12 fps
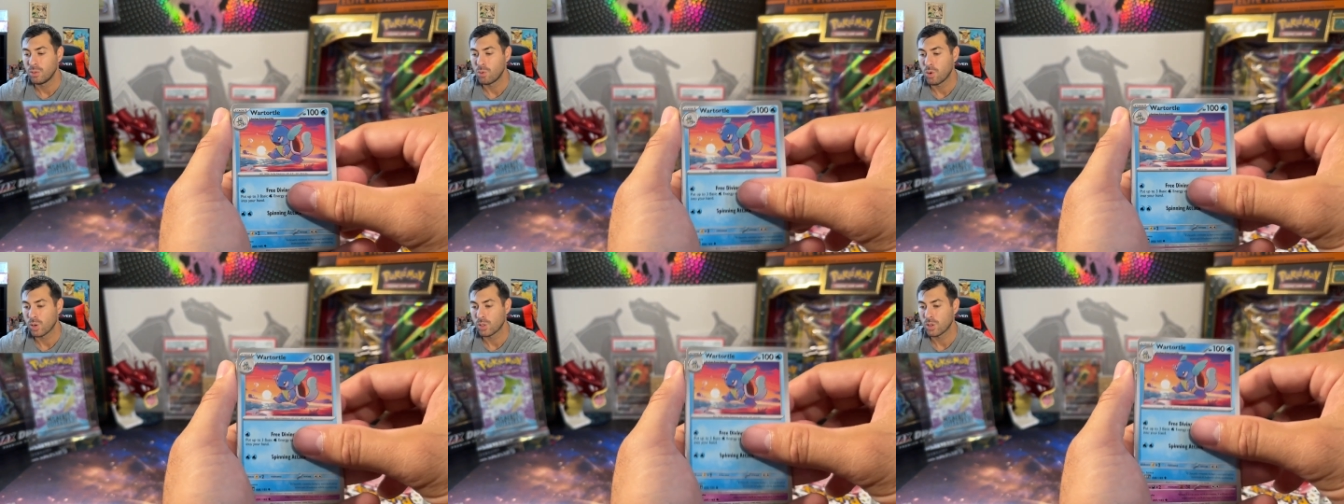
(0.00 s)

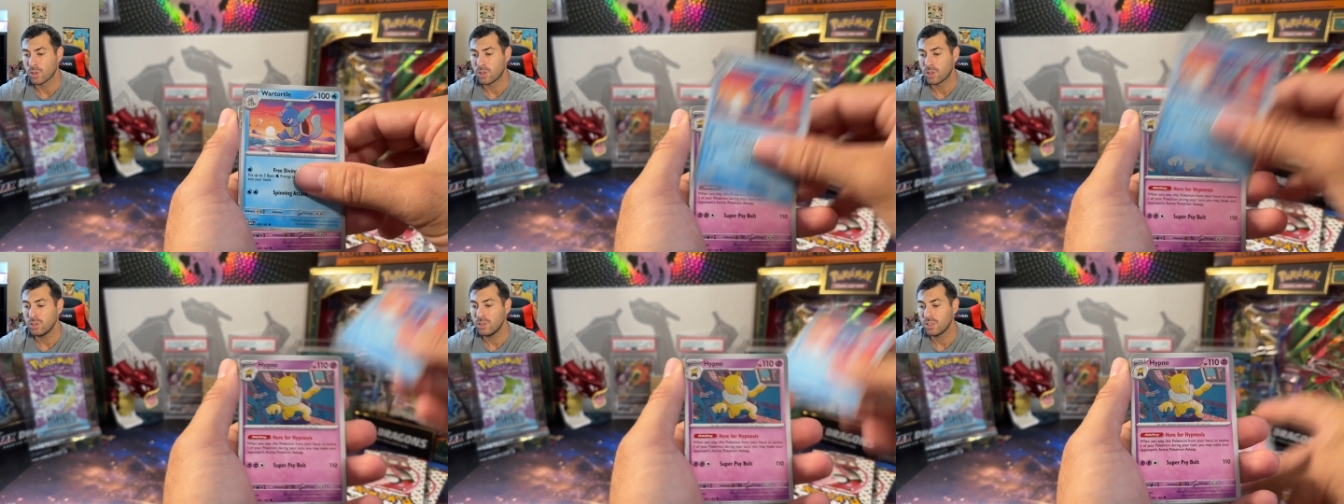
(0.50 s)

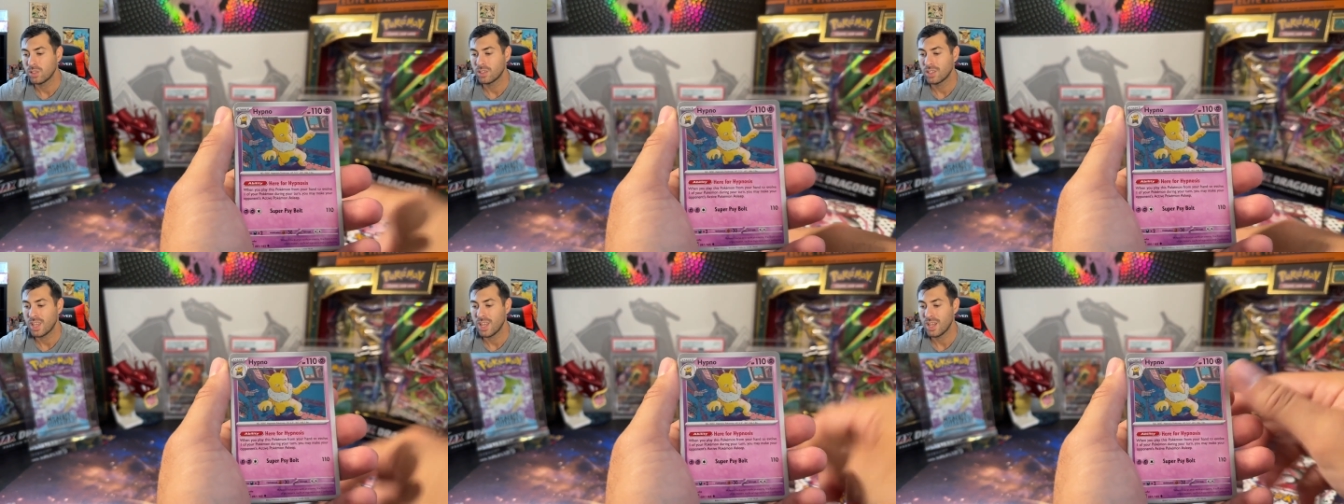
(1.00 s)
Wartortle.
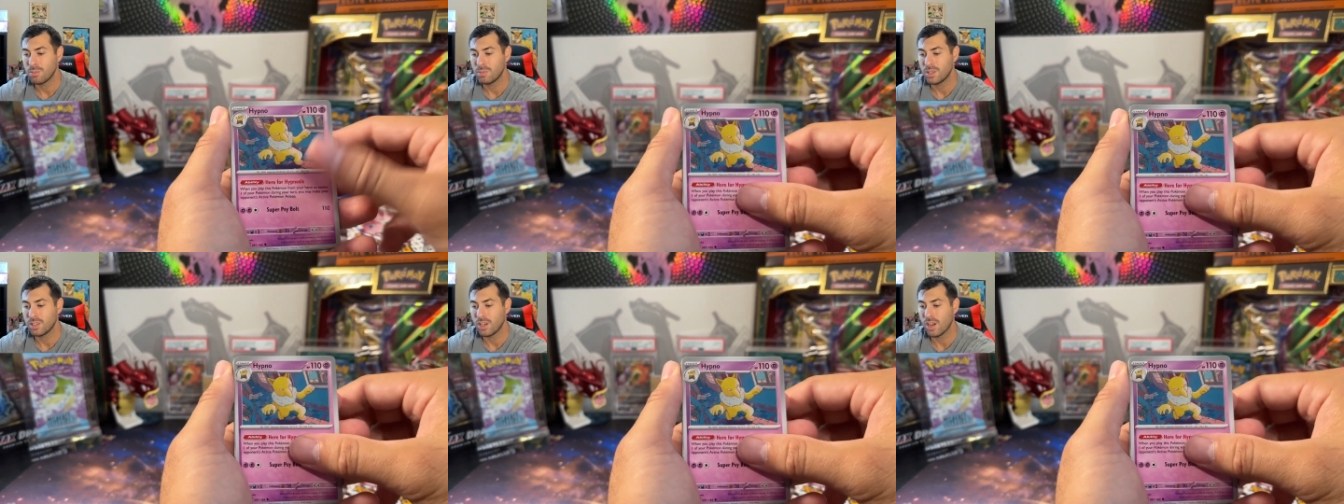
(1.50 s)

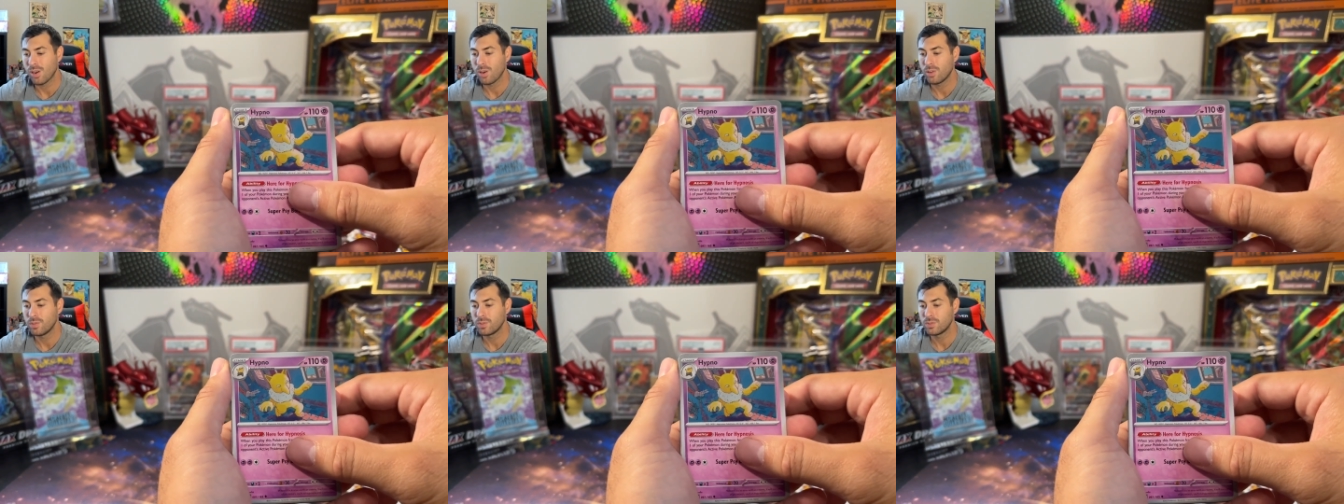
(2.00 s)
Hip... Yo.